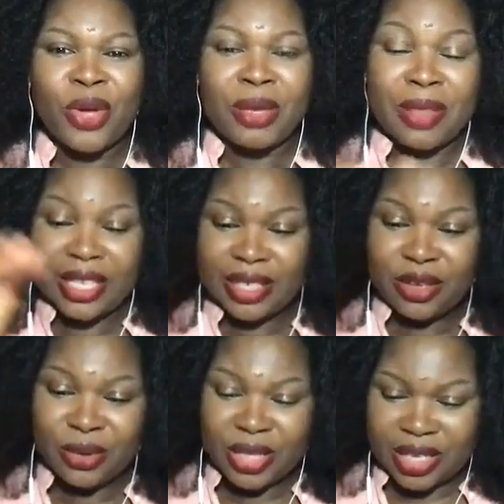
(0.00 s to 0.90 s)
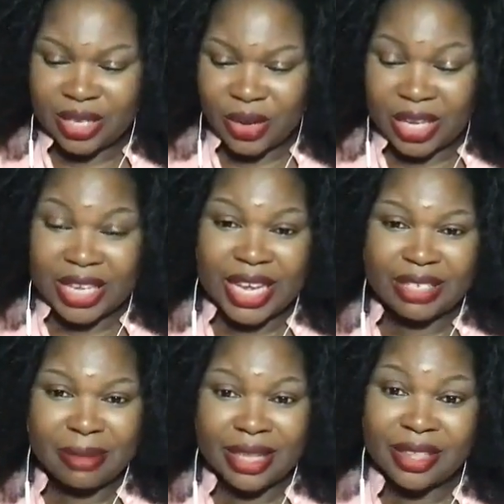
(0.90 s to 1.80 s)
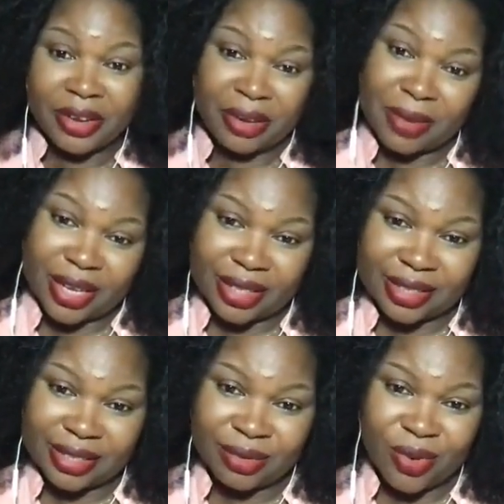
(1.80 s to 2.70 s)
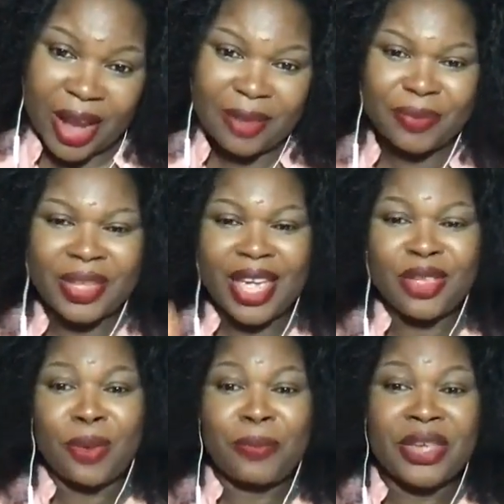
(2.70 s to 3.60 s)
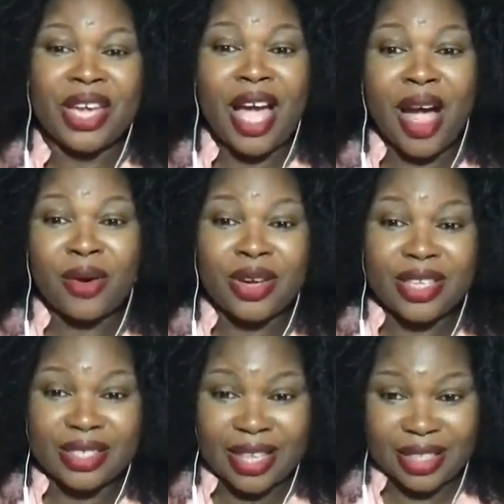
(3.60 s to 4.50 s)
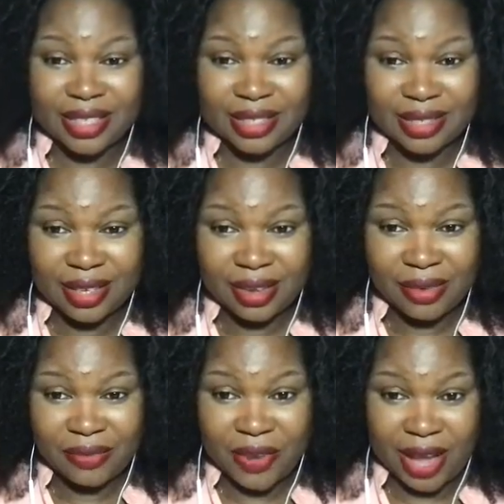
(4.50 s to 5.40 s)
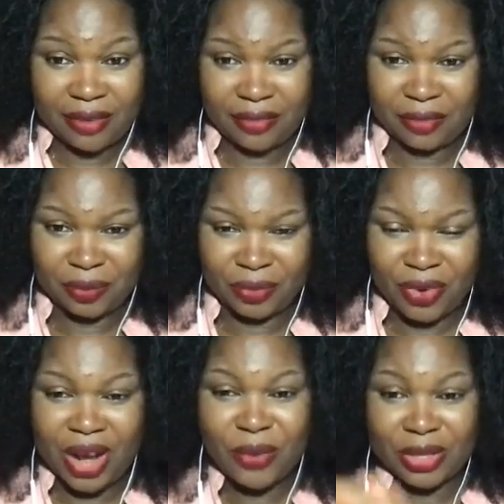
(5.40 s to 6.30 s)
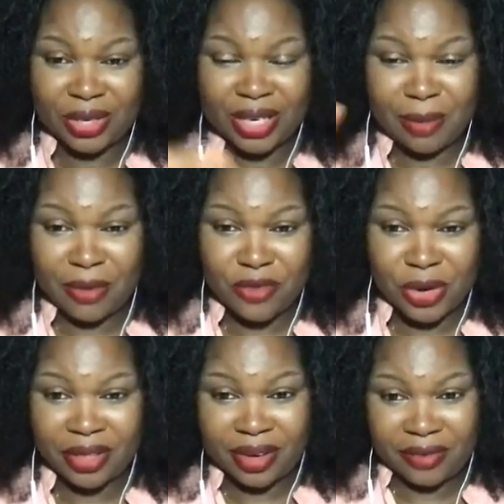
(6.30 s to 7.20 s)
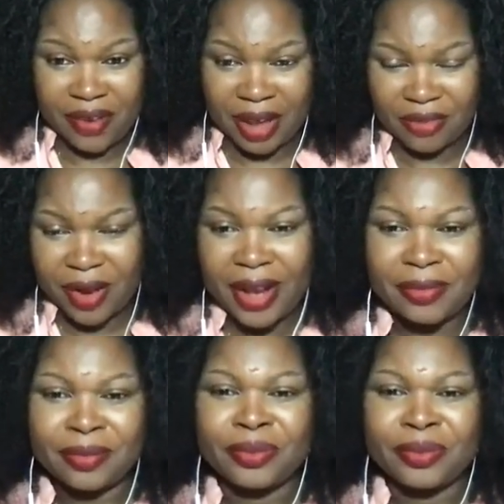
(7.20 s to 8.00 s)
Let's say you did your engagement 30 minutes, right? And your peak hour is at 5, right? We're talking about 4:35, right?